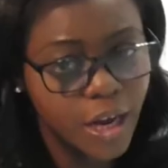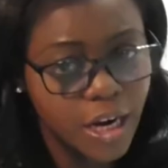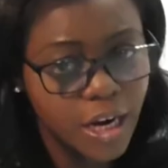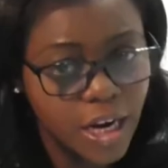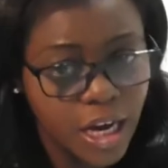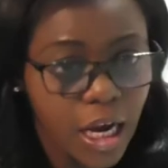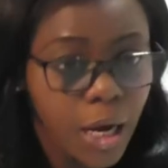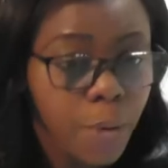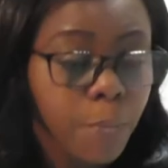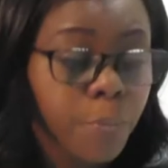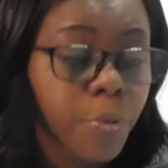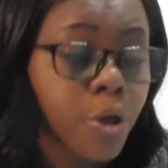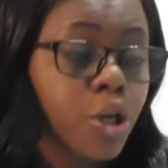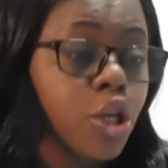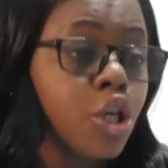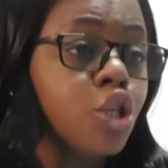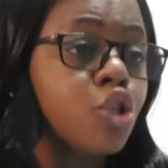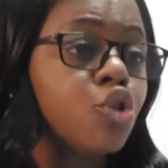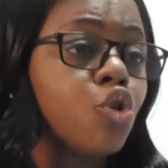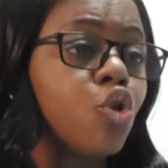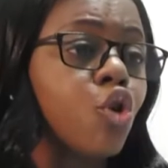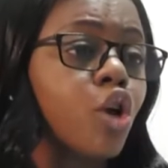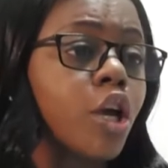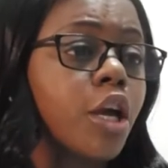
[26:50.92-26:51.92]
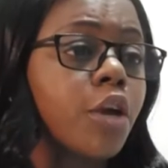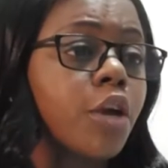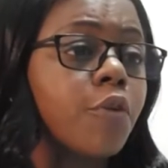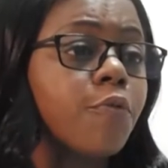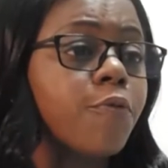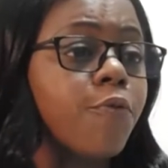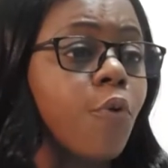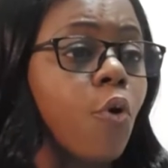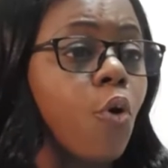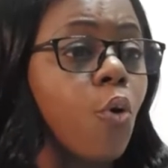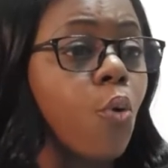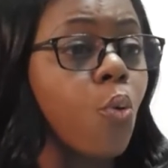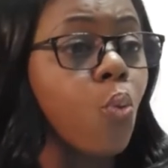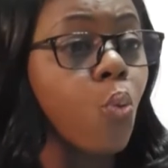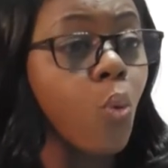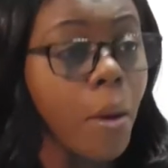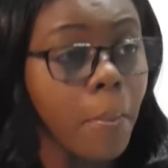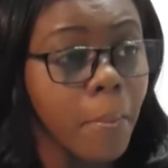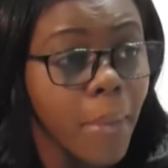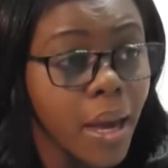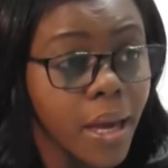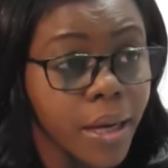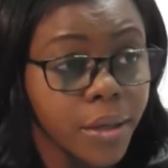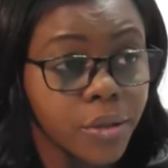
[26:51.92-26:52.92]
any company is looking for
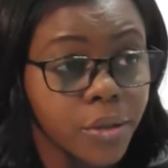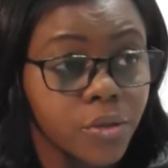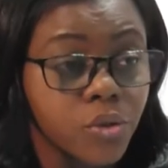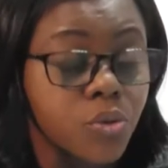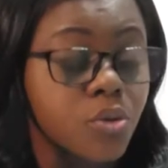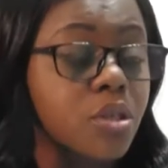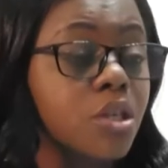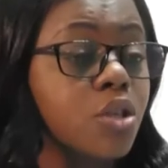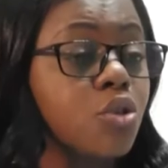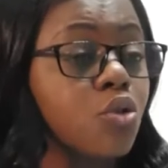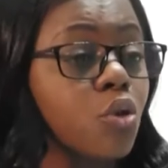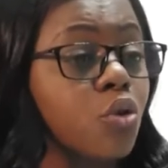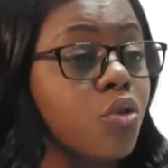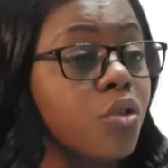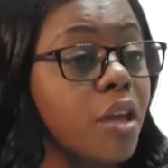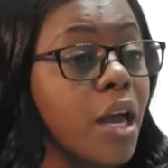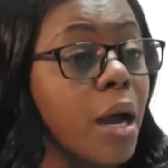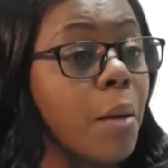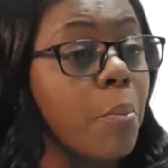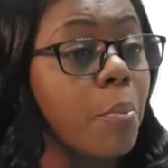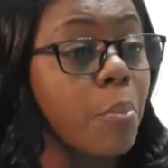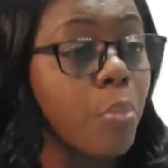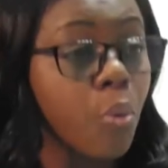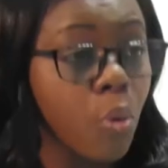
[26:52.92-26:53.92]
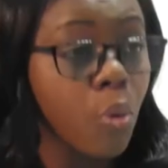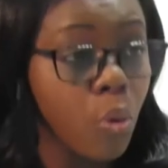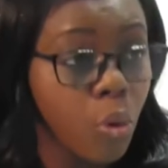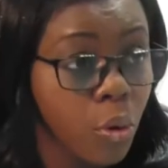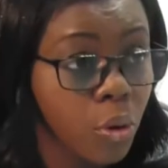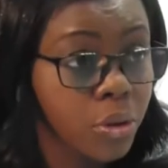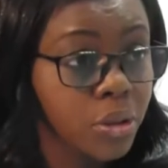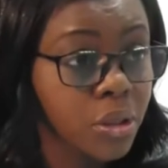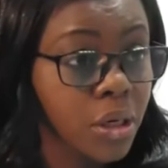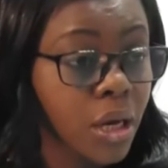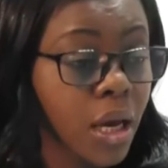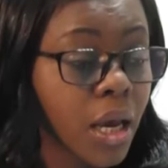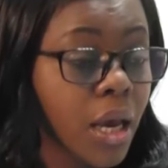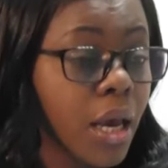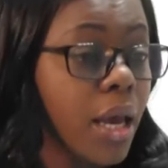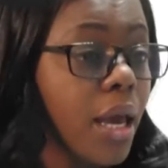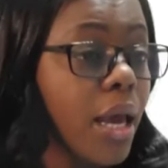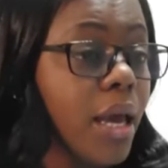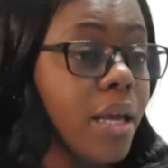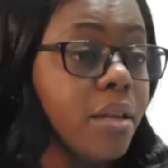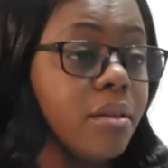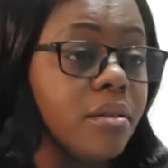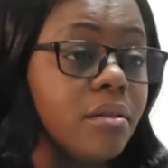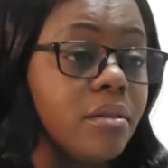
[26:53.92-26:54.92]
women to sit on their board
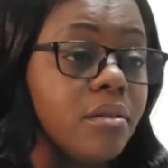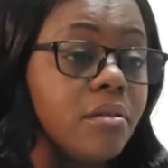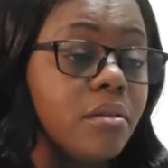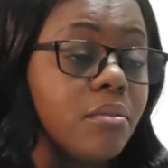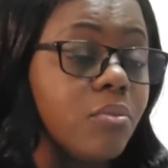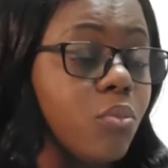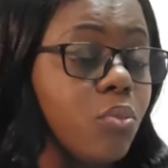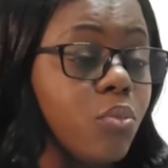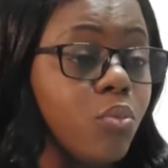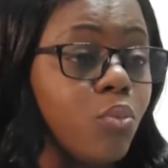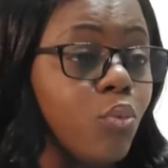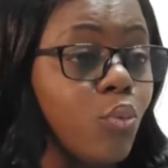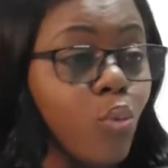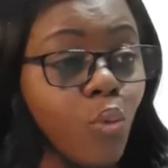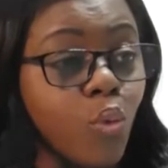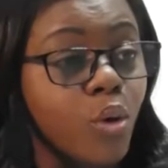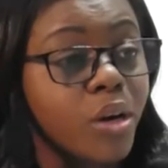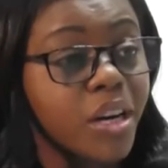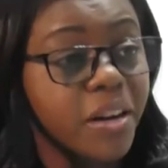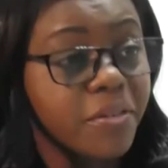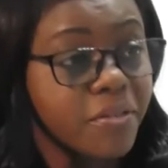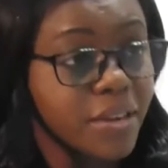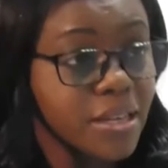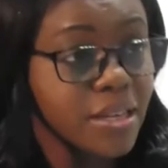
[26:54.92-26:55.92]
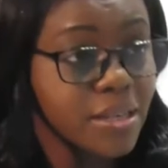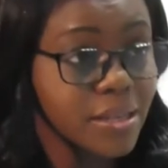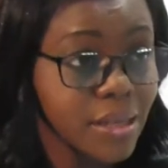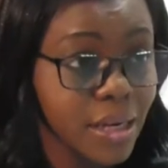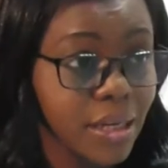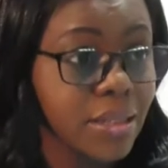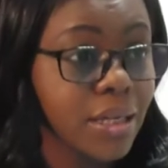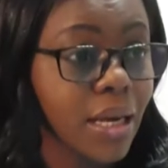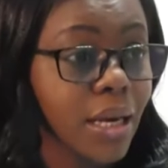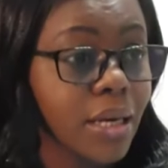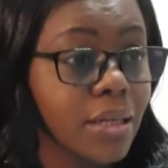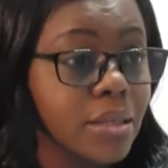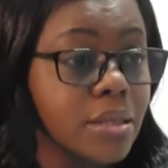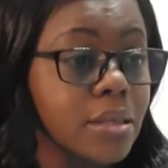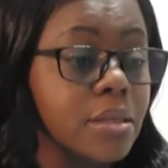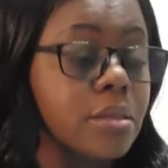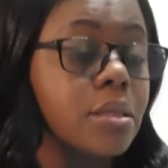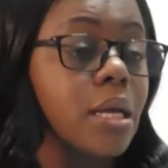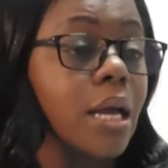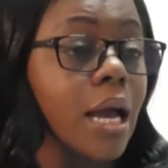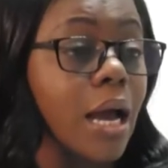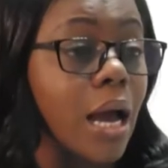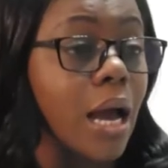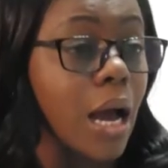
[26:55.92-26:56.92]
and whatever sector it is,
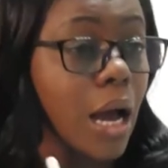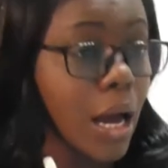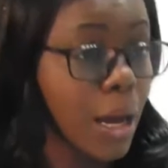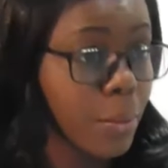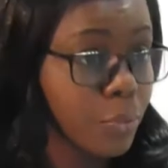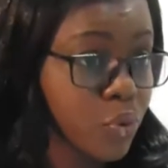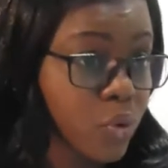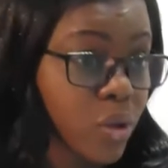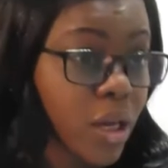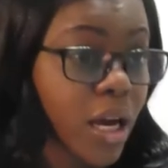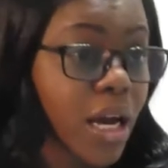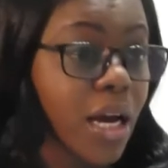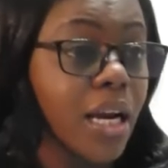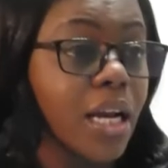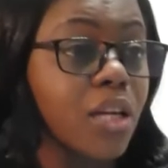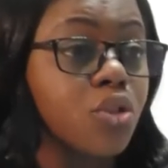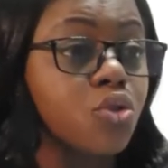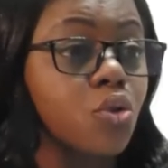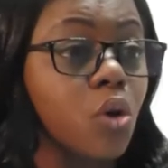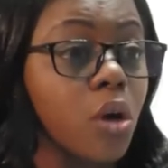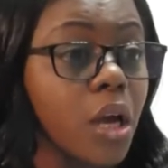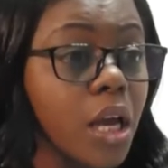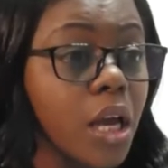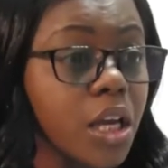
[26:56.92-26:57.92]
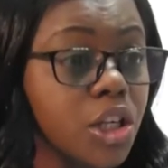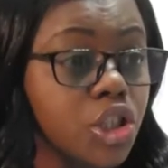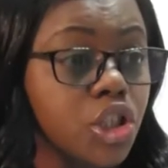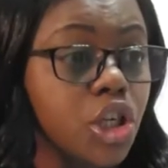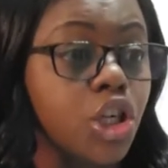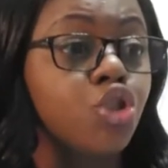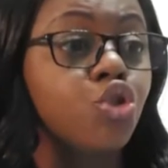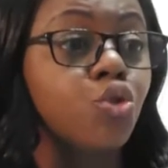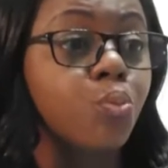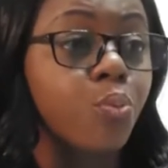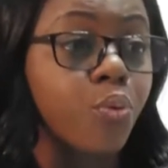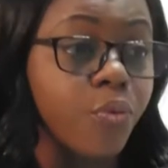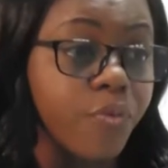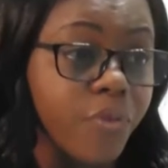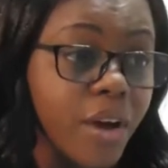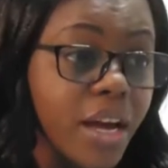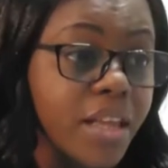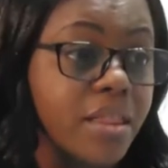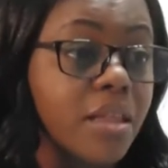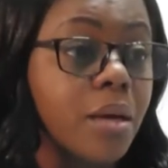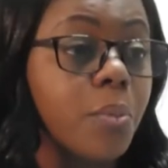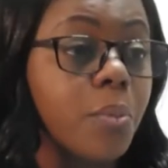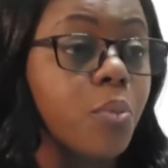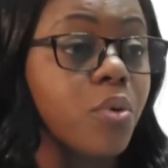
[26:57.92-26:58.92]
they can come to the Ghana Stock Exchange. You
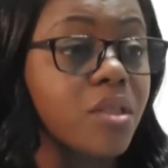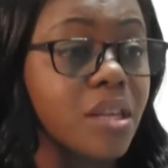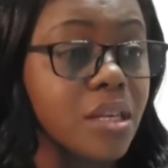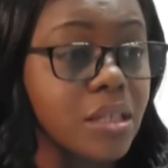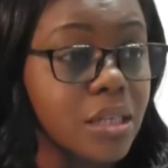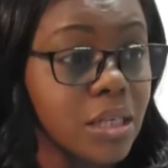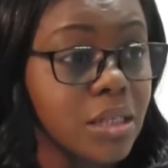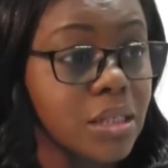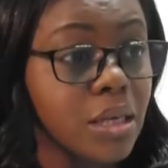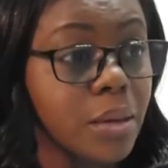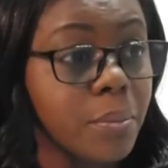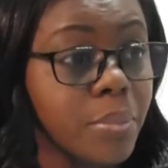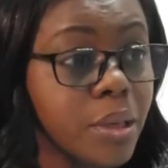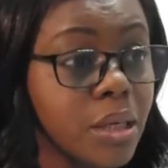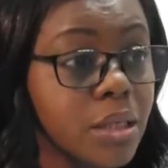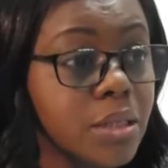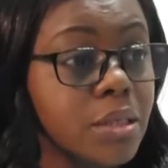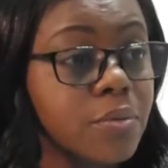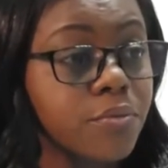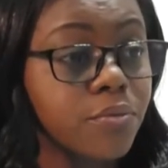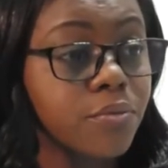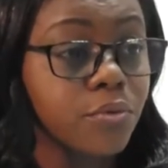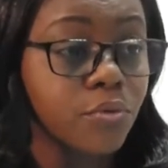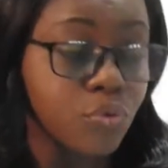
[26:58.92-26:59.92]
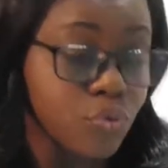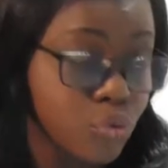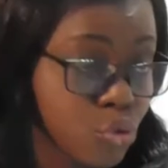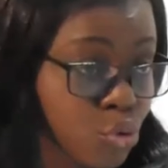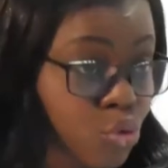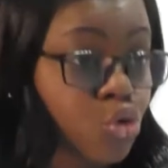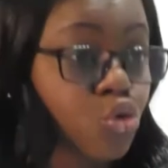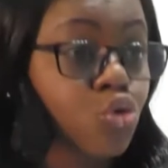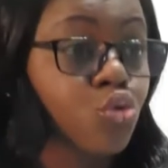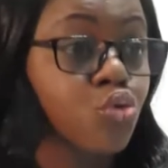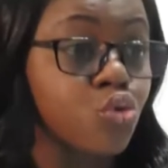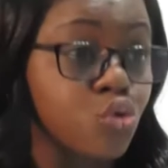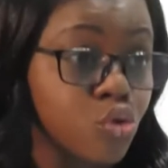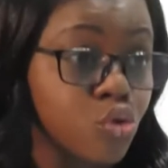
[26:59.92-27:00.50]
provide them with a database through the choose,